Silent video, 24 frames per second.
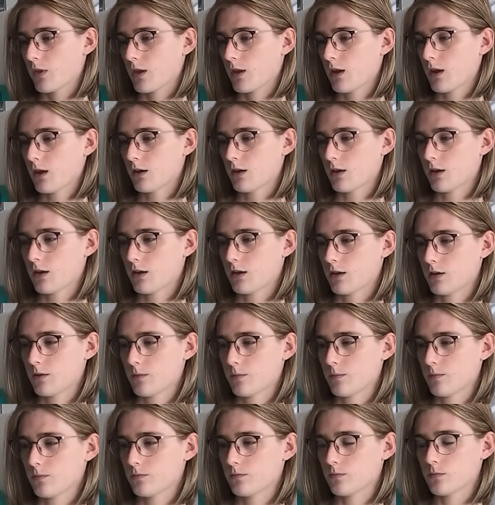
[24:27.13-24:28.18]
and I
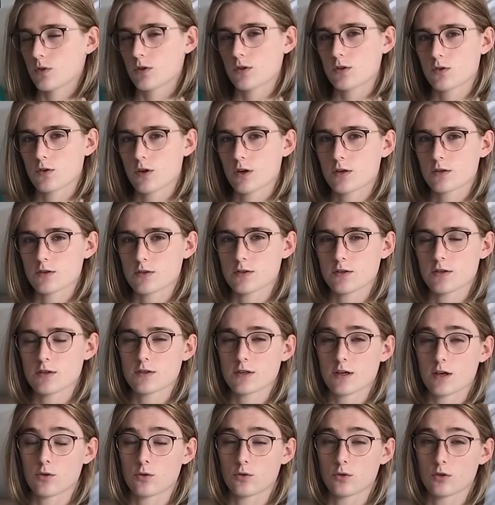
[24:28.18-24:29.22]
tried to sit
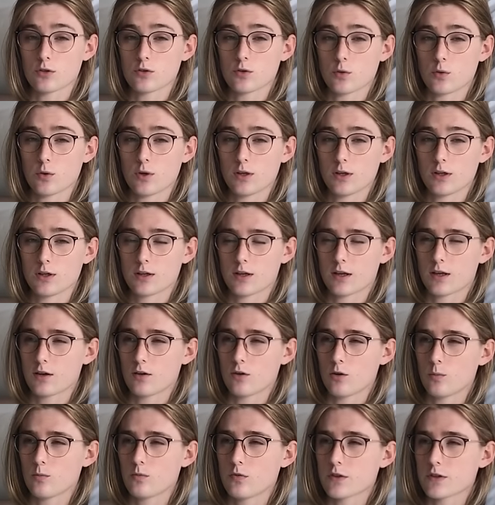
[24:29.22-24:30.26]
down on the toilet, and
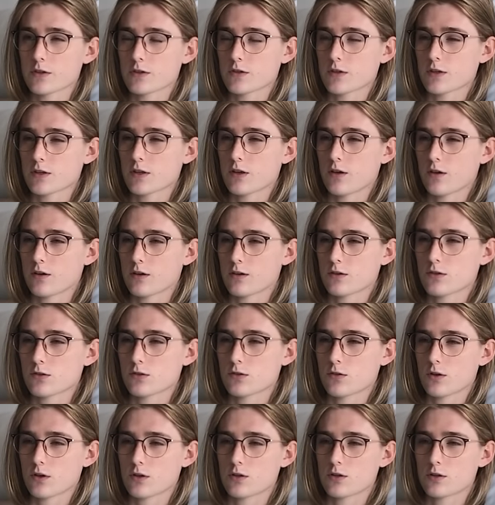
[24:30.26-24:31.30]
obviously I
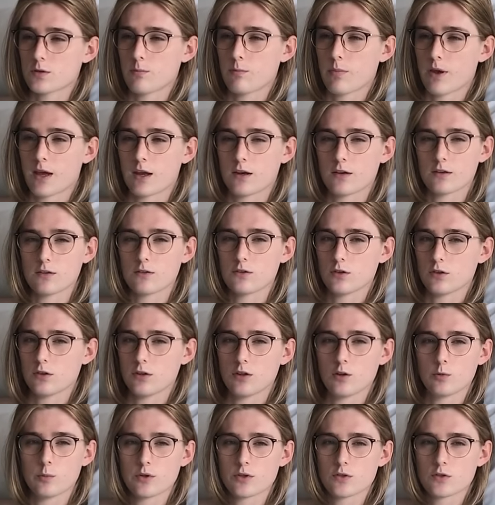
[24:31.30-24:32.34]
stretched a bandage a
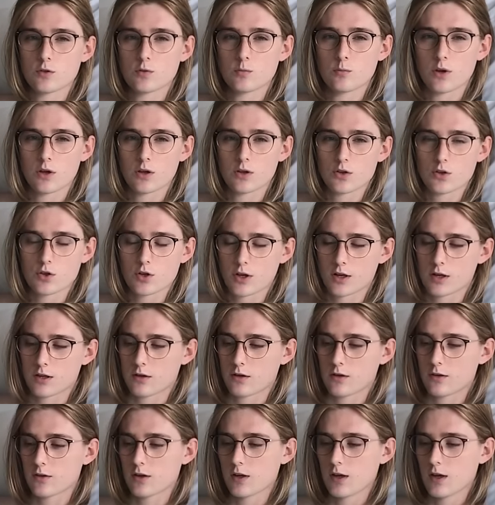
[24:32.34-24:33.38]
little bit too much,
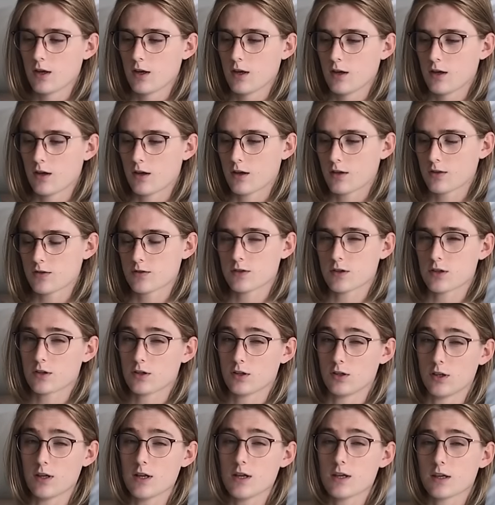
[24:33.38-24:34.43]
and I
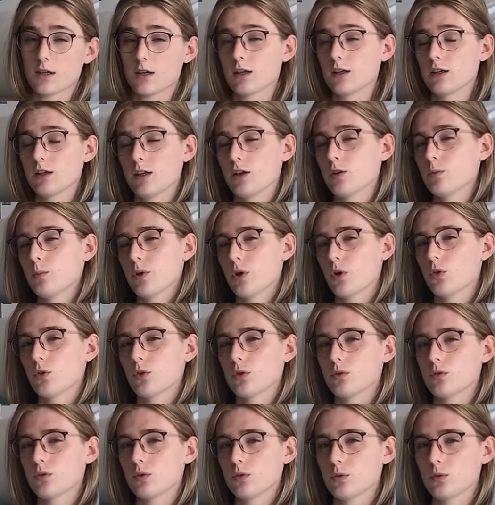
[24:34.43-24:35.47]
started leaking a little bit on
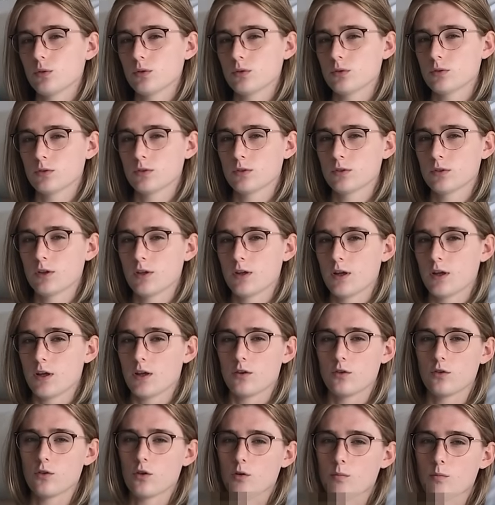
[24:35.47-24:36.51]
the floor.
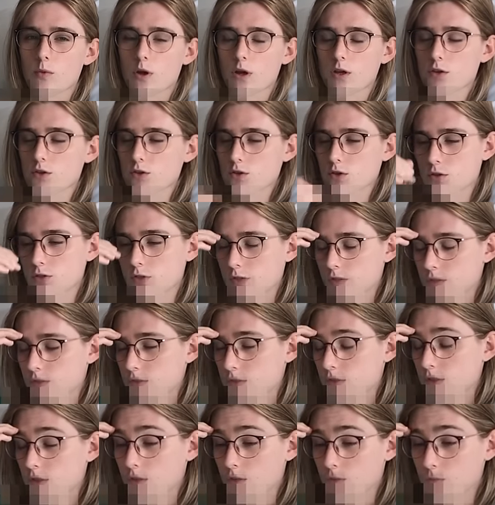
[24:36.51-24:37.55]
Not much, just,
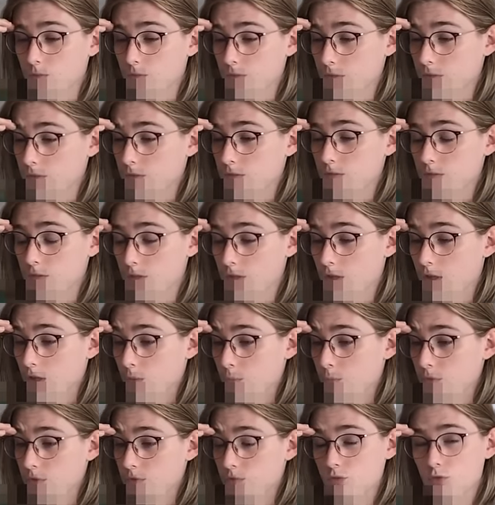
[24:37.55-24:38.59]
you know, a
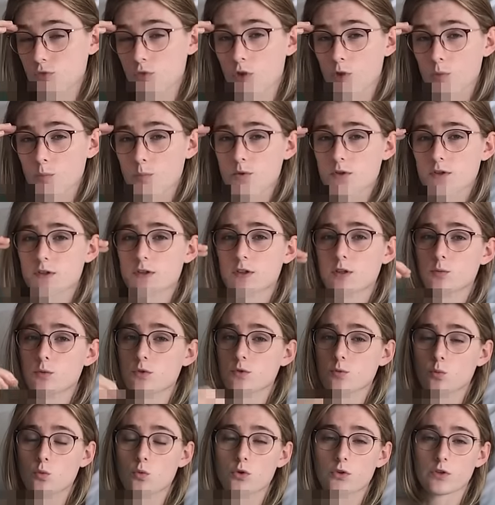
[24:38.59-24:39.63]
couple of drops, and it was
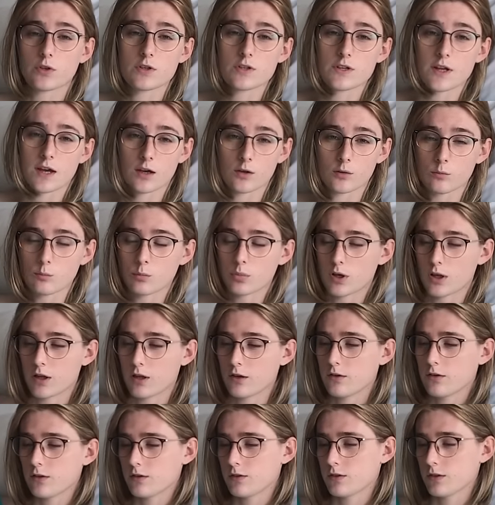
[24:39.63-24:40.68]
watered down
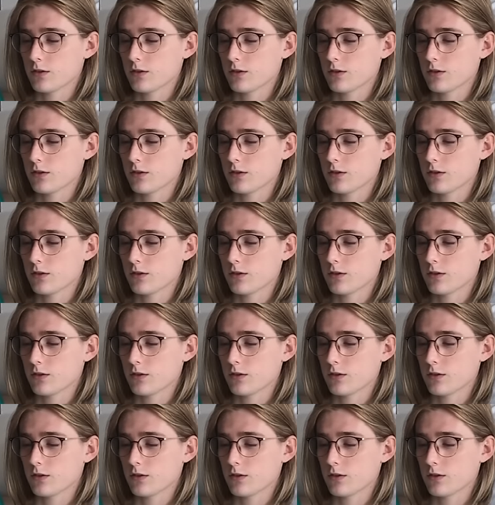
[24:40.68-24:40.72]
blood.